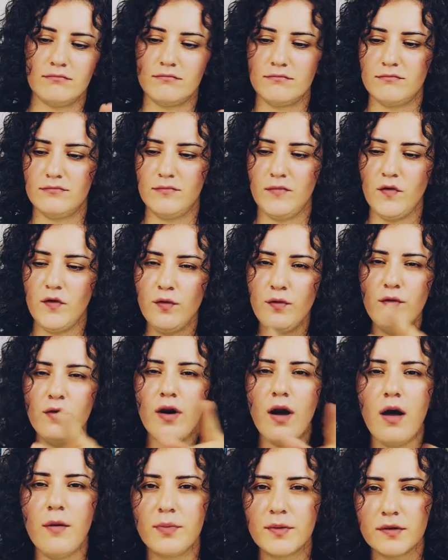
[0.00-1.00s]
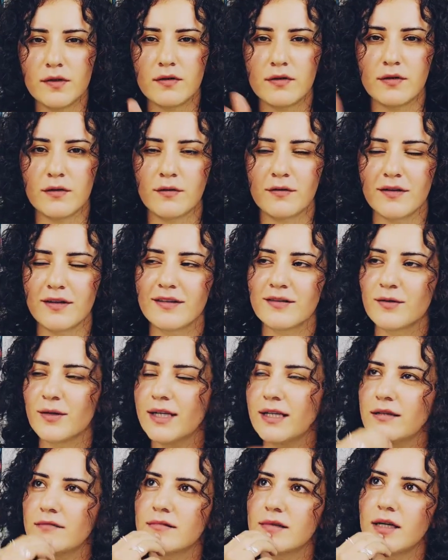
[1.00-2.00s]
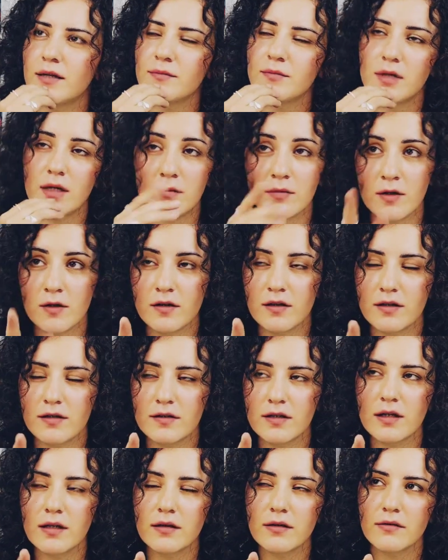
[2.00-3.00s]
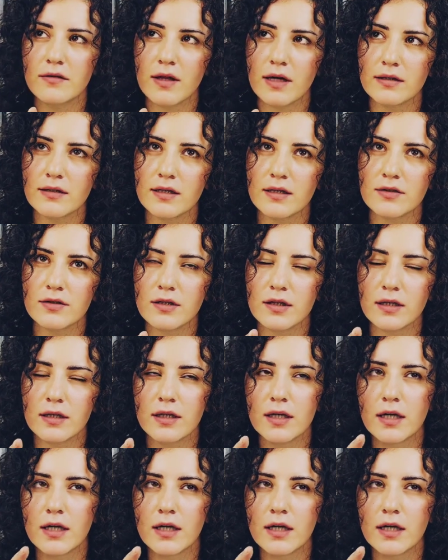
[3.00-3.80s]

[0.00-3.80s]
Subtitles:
do the opposite of, well, I'm not going to tell you that, actually,